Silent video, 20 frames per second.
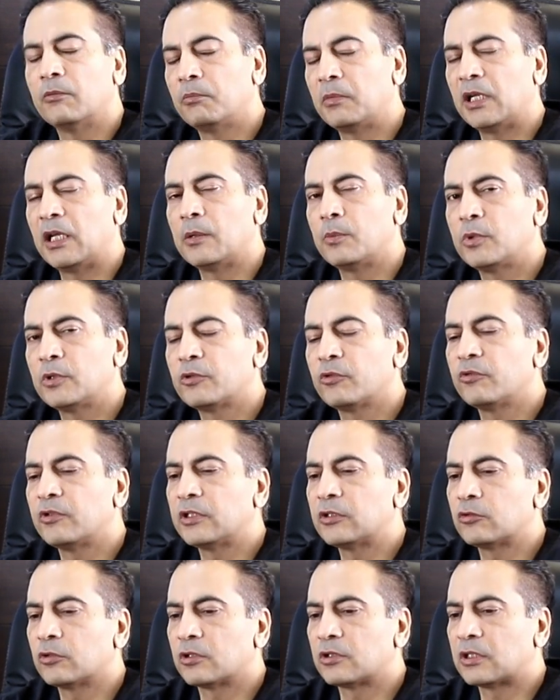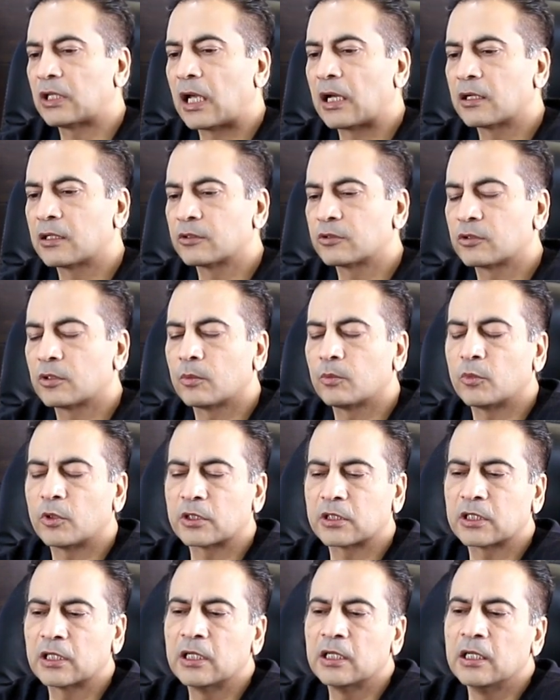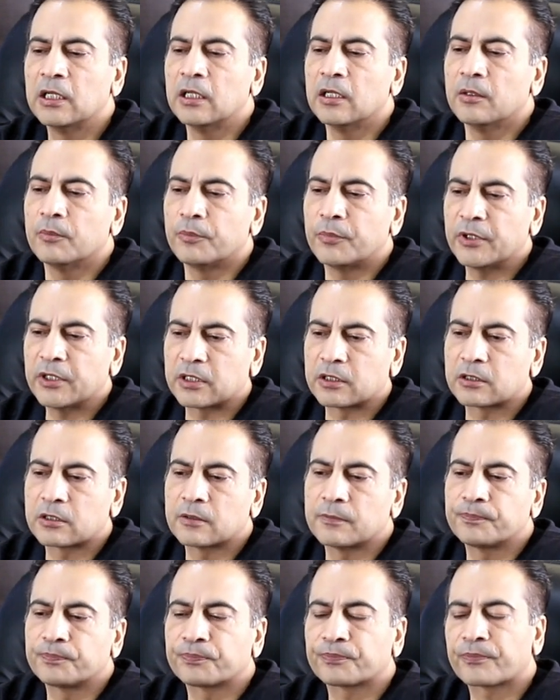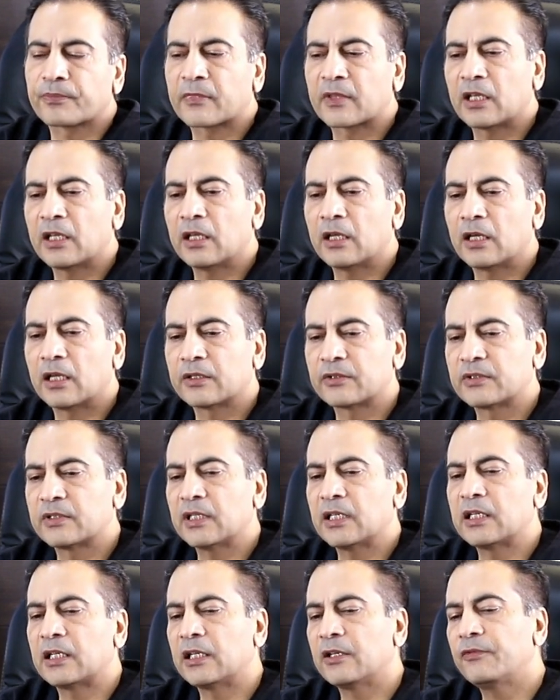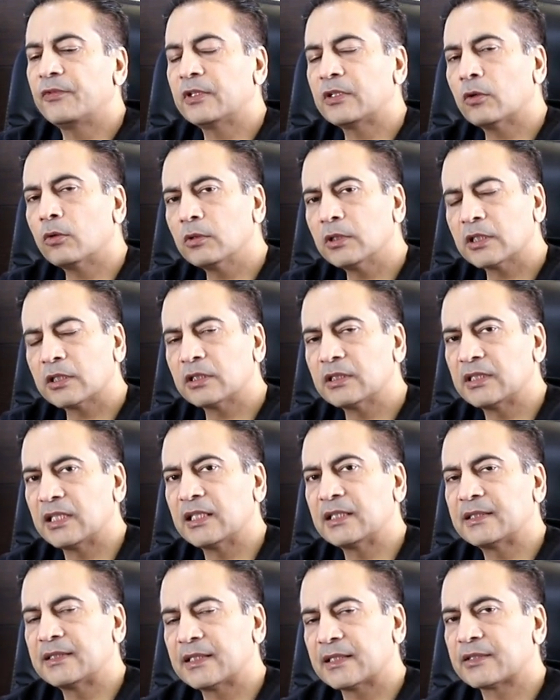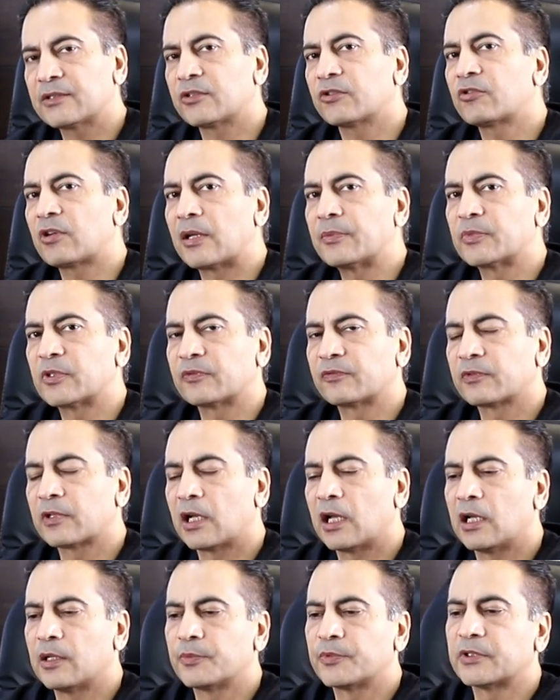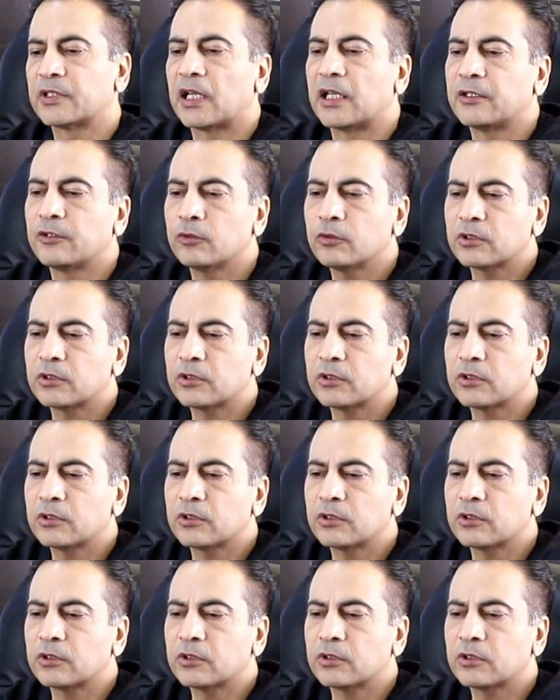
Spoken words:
able to reach your target somewhat. But say if it only contains 60 grams of carbs and you're